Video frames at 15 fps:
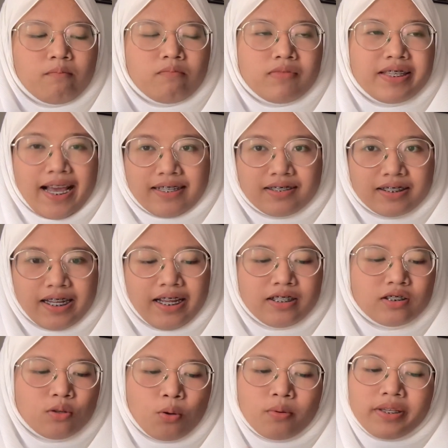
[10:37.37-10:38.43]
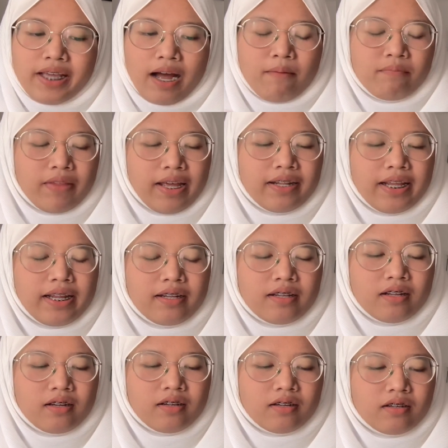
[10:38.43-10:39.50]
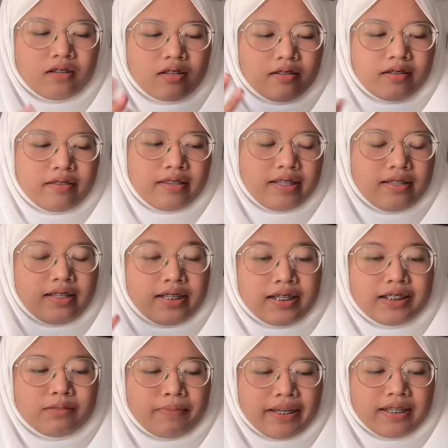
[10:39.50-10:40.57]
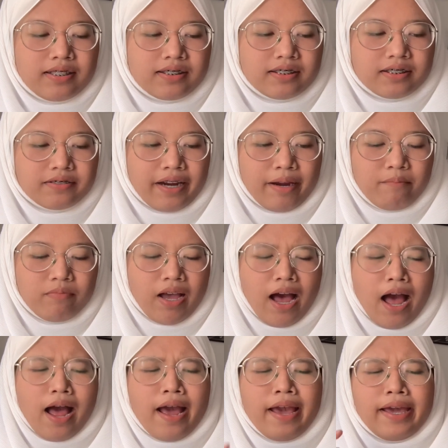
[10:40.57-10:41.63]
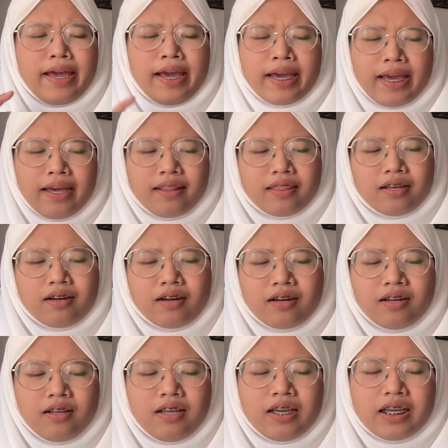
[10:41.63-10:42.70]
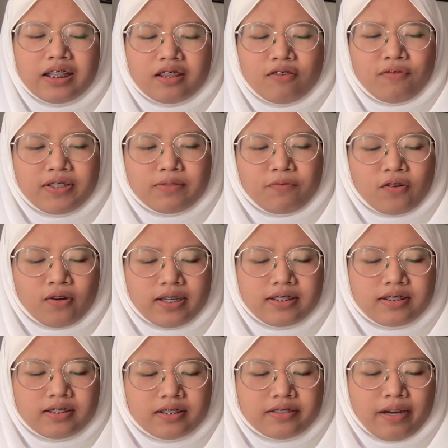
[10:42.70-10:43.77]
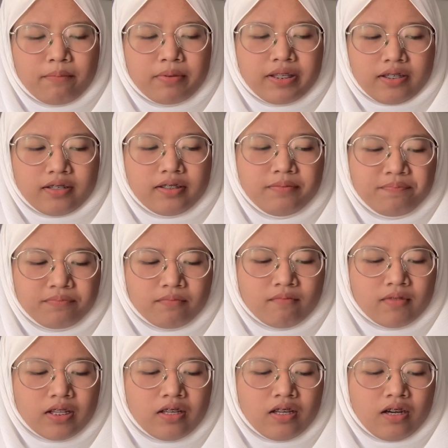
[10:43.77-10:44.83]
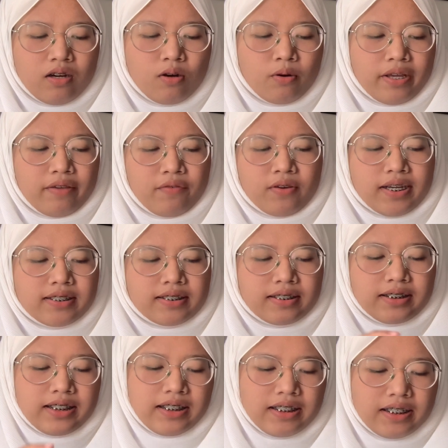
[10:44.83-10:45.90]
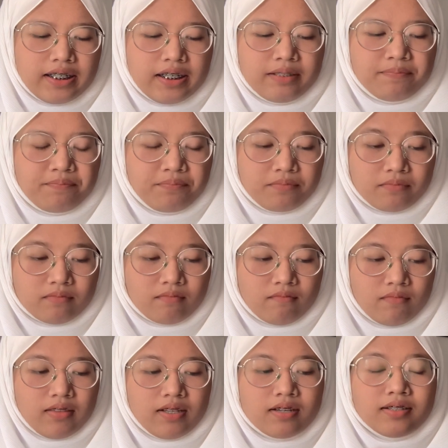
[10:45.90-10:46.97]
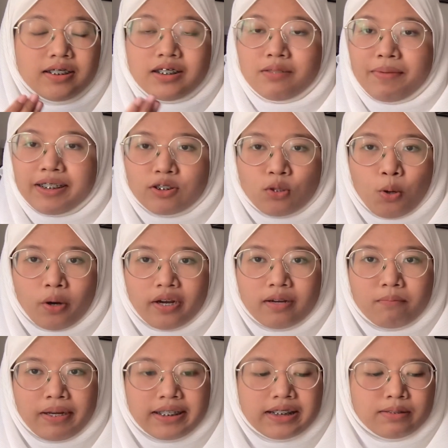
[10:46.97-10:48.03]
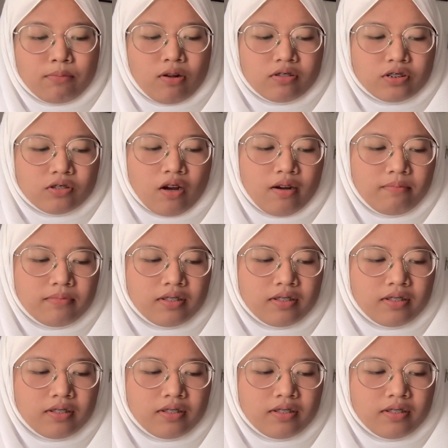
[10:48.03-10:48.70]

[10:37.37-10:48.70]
yesterday. So yeah, and then here's my Instagram. I hate the interface for Instagram here. Oh, if you guys can see here, this is my store, my small shop.